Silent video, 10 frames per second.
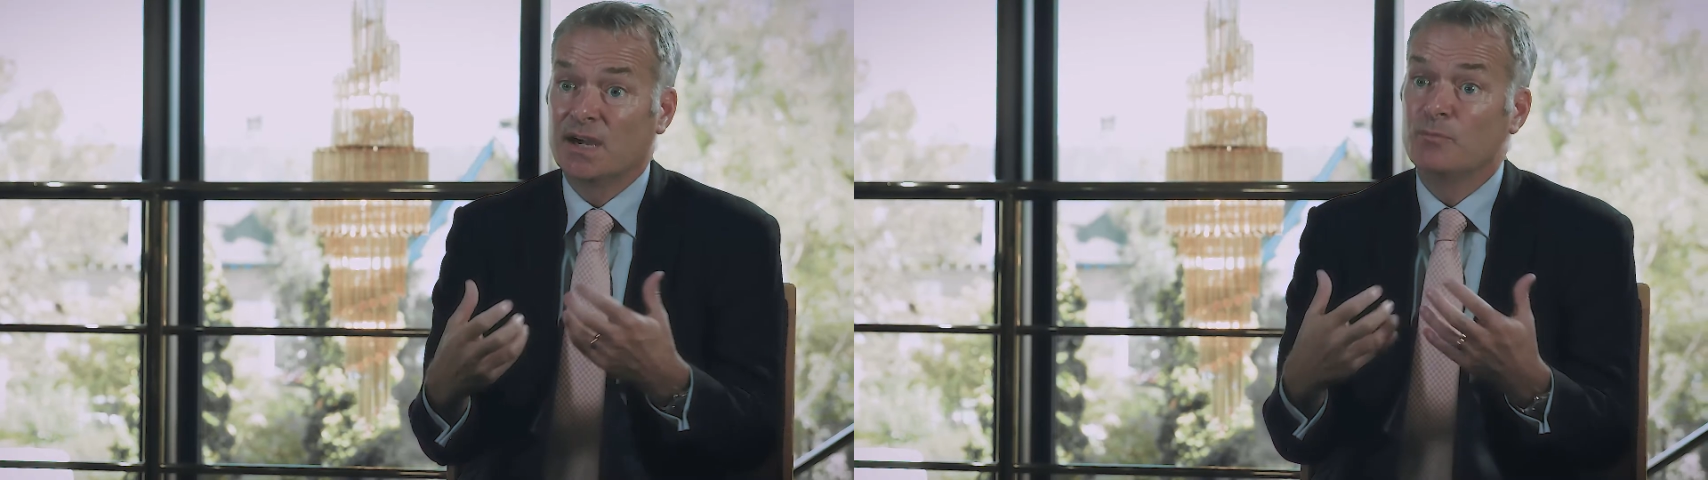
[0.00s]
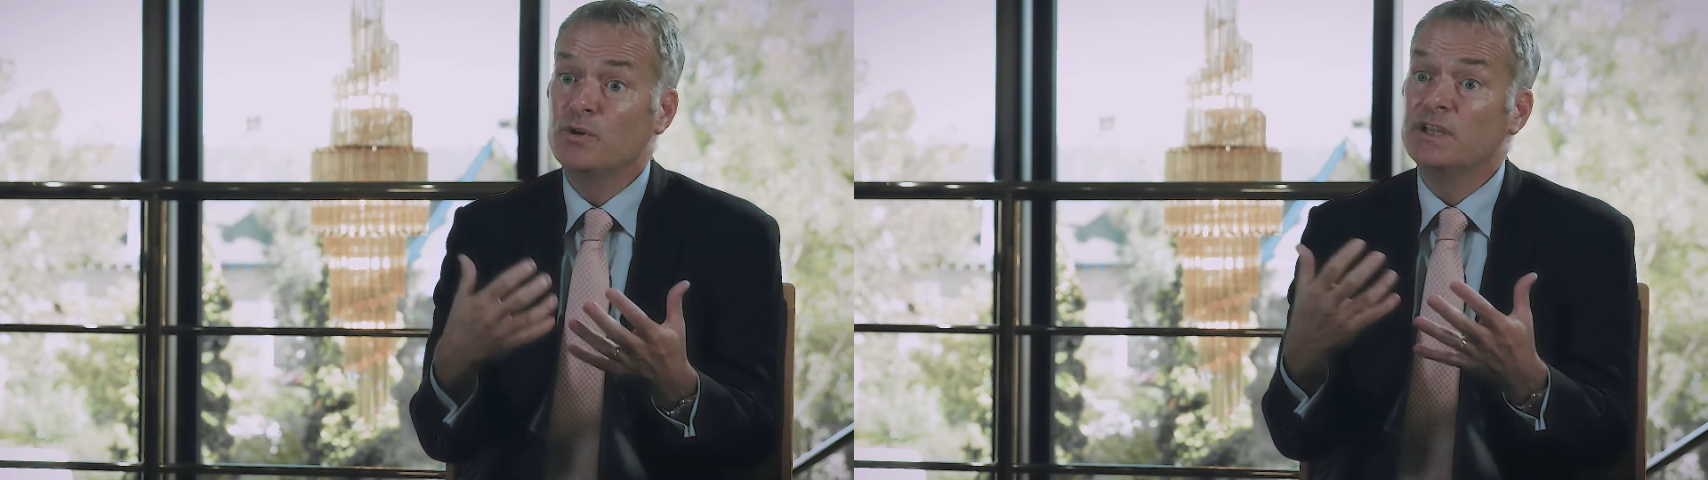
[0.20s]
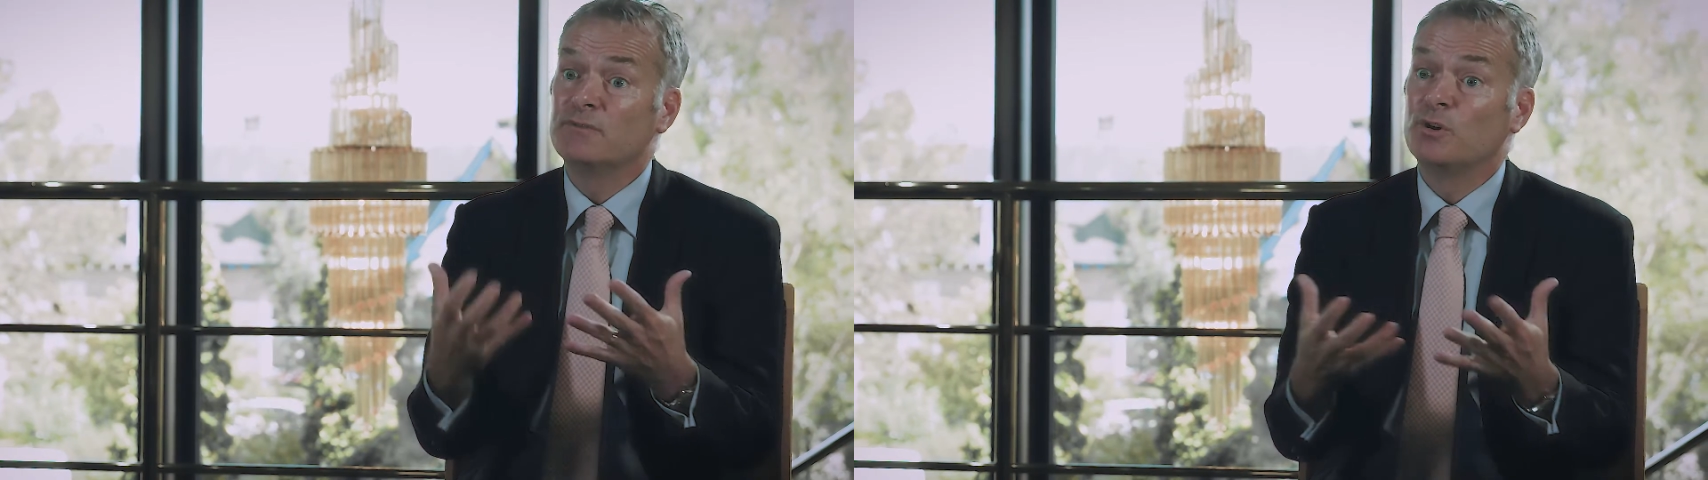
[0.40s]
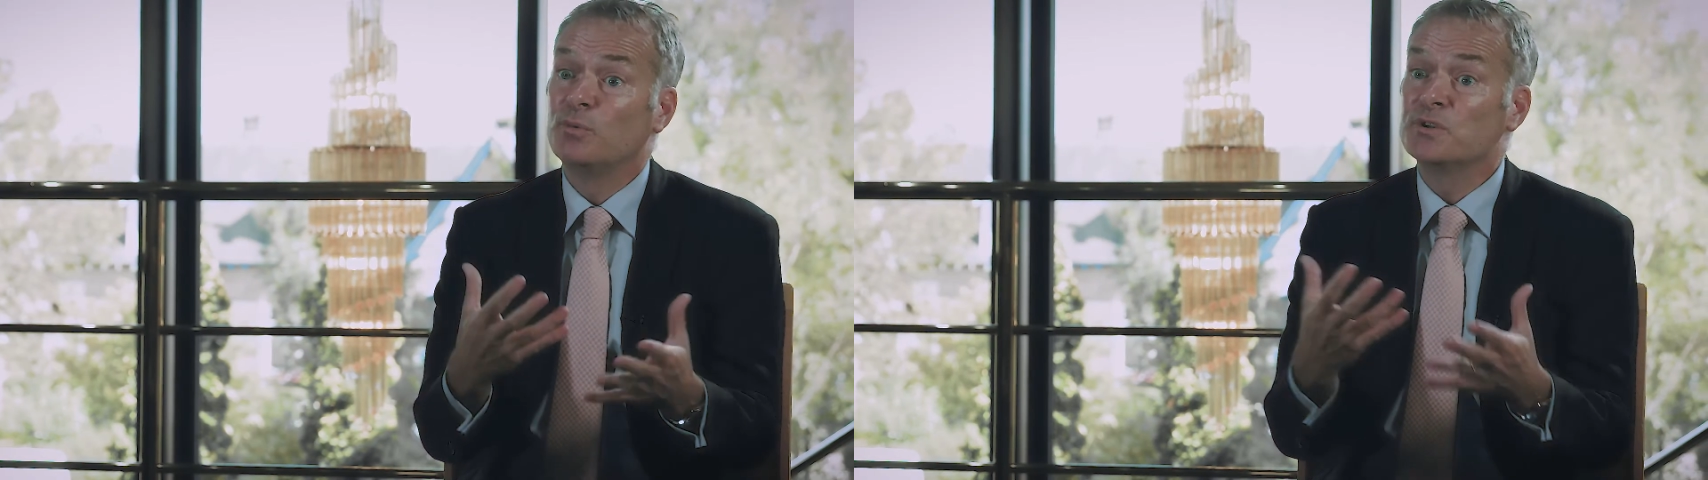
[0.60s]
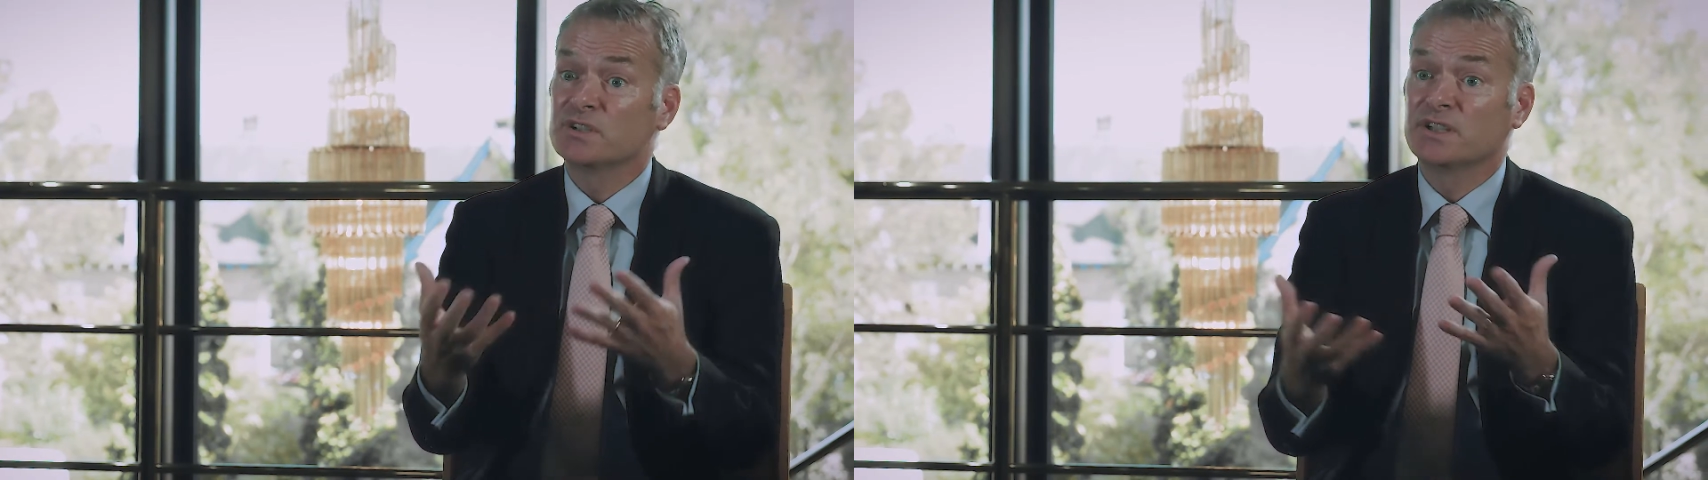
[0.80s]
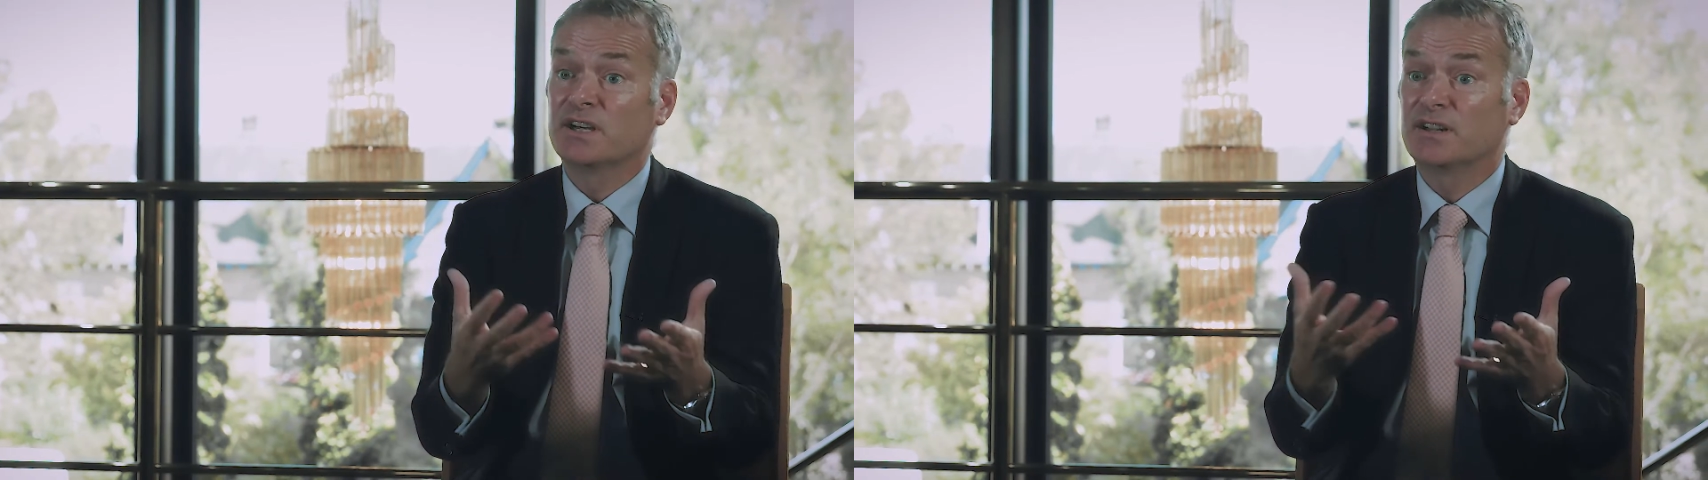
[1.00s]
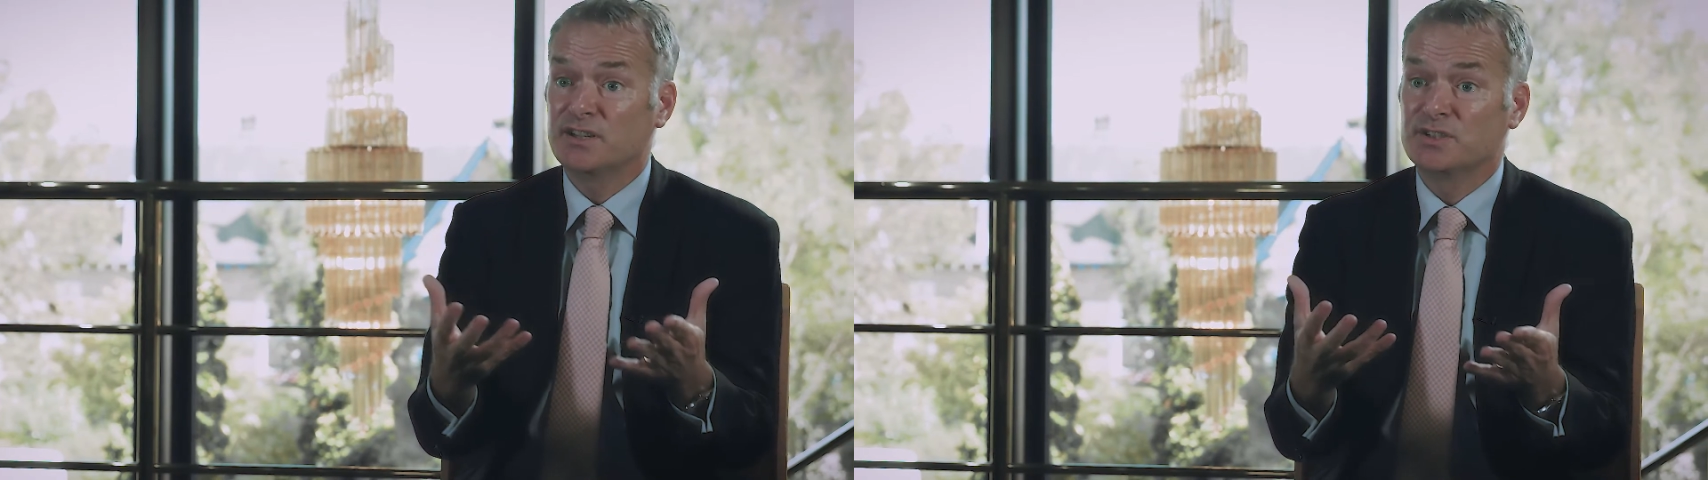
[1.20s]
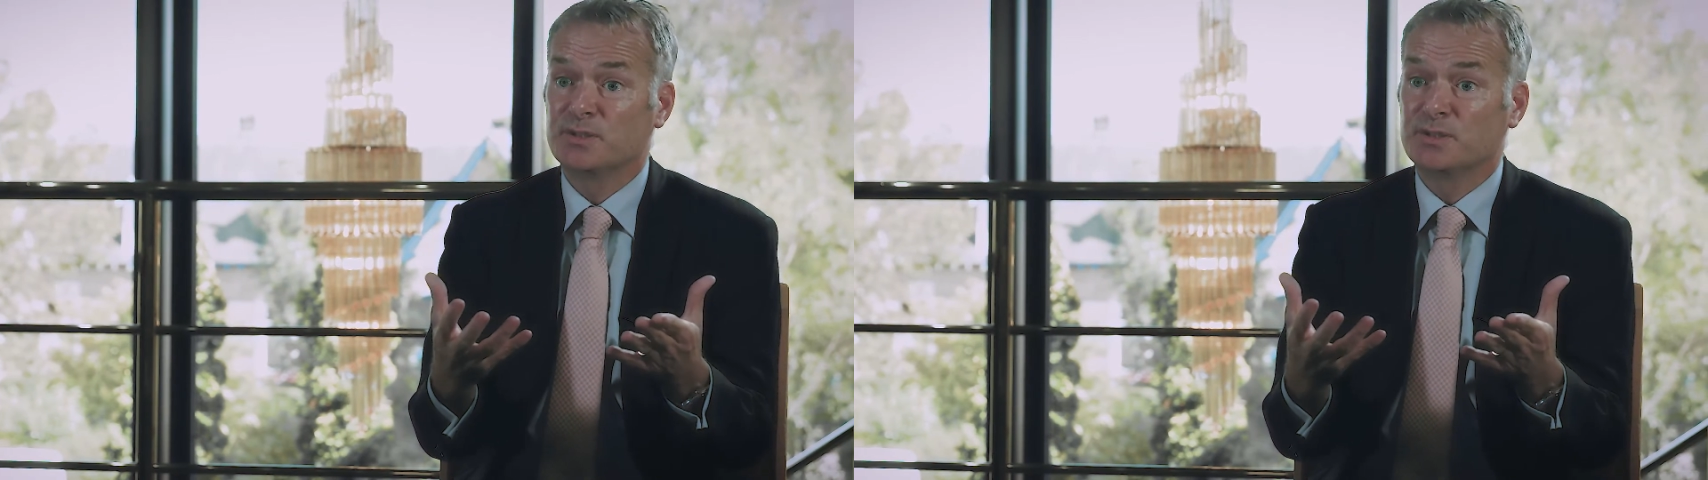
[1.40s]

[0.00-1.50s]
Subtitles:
And we have always encouraged